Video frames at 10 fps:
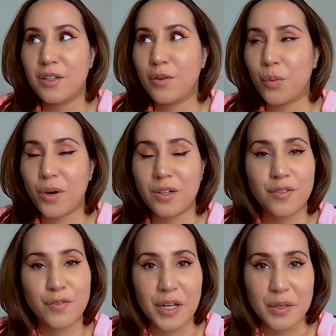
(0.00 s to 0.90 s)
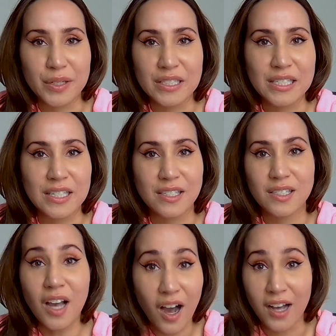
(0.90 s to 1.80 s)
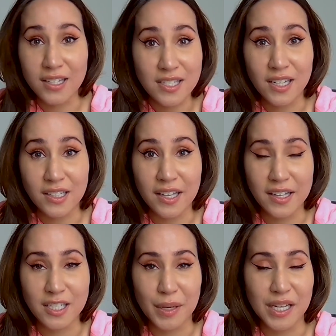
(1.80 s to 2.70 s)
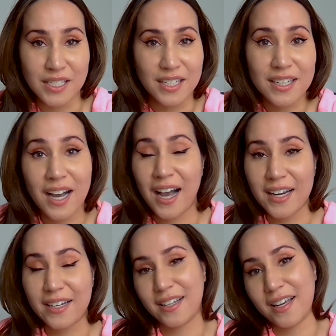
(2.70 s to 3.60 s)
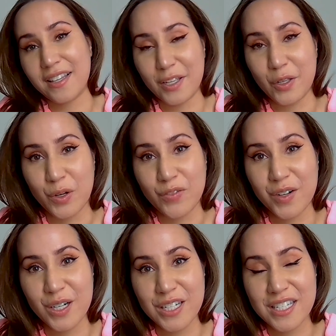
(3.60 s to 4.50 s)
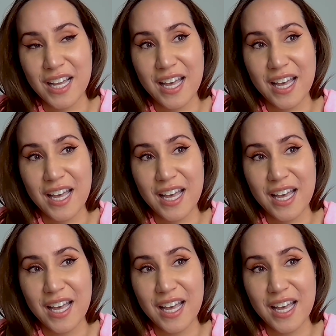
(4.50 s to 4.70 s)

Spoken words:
The world of fragrance is constantly expanding, kind of like the universe.